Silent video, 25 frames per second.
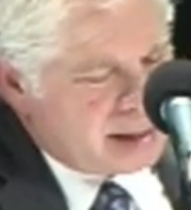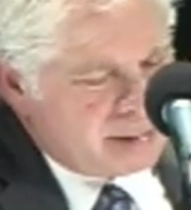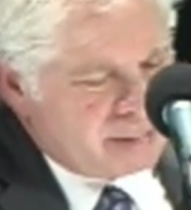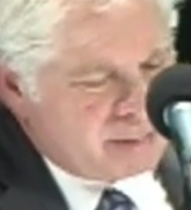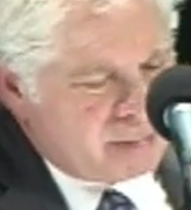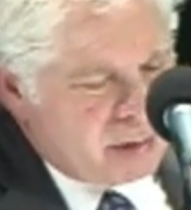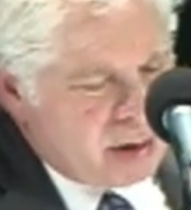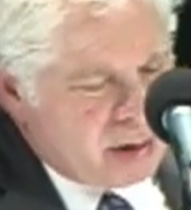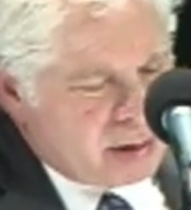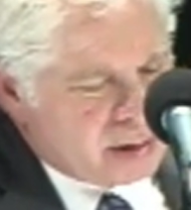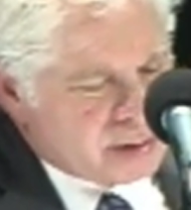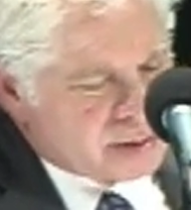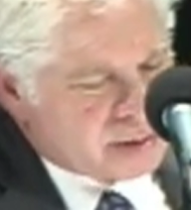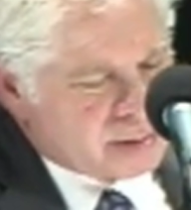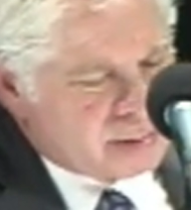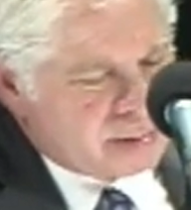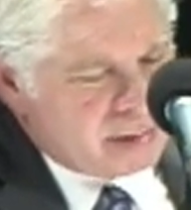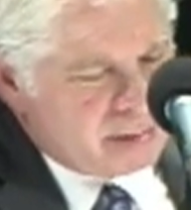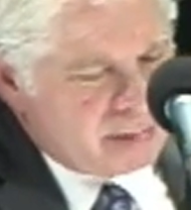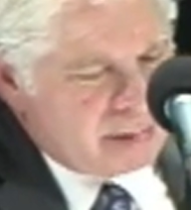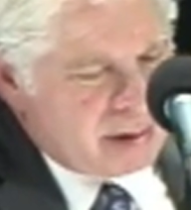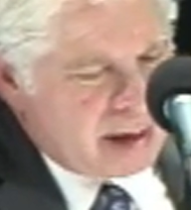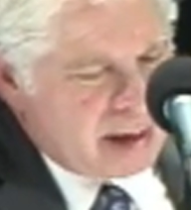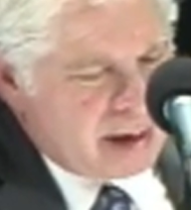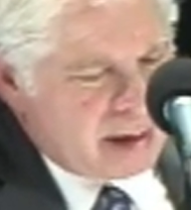
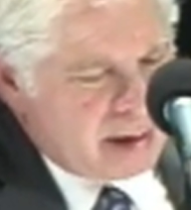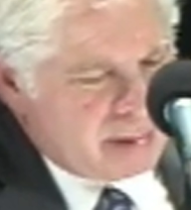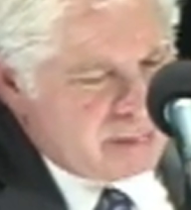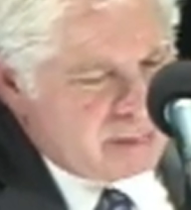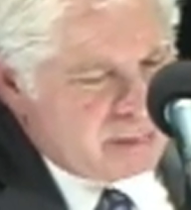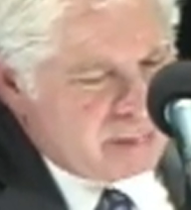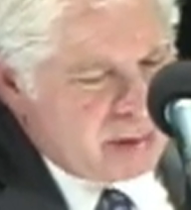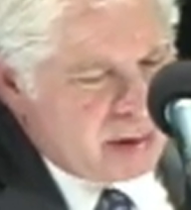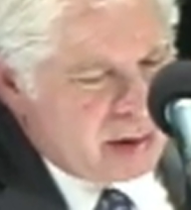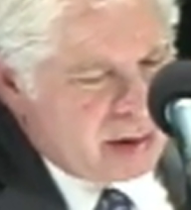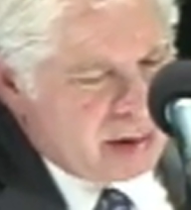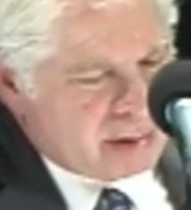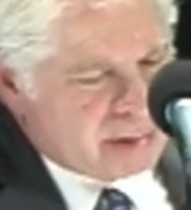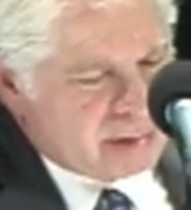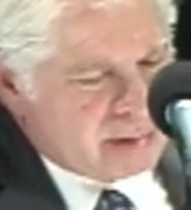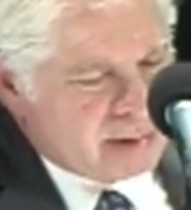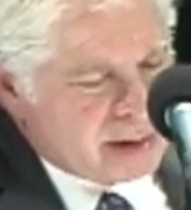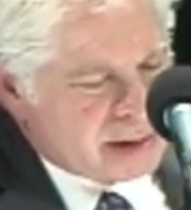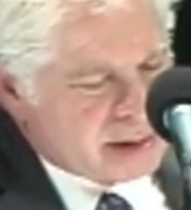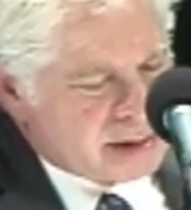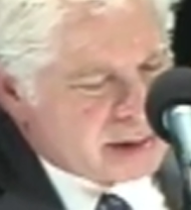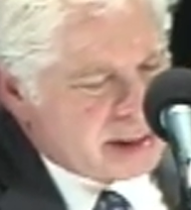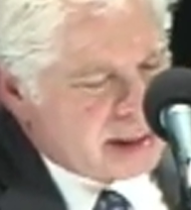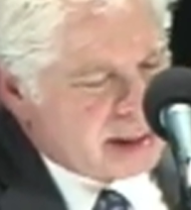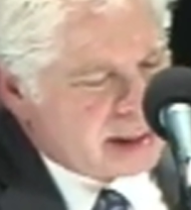Paul
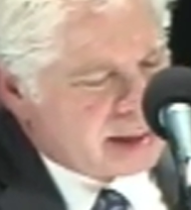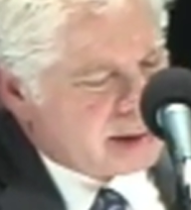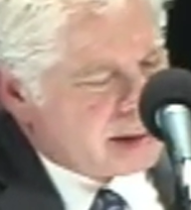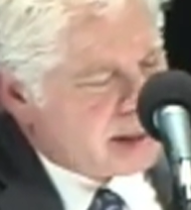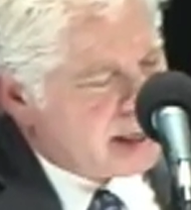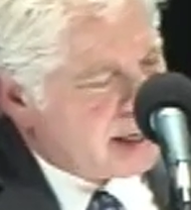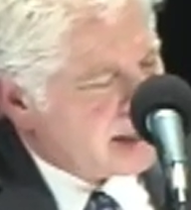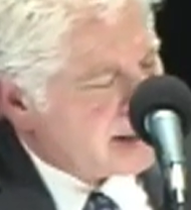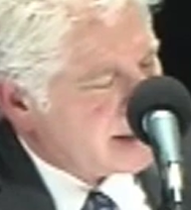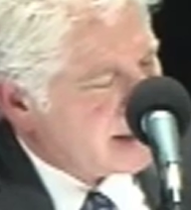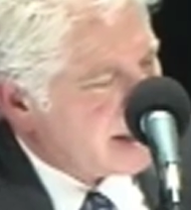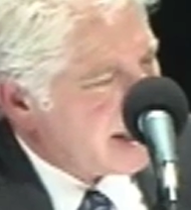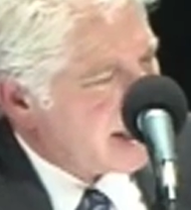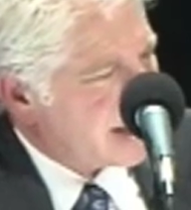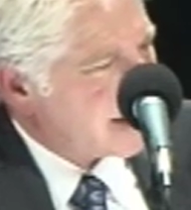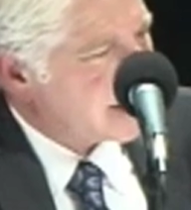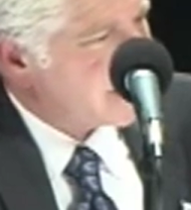Crist and Dan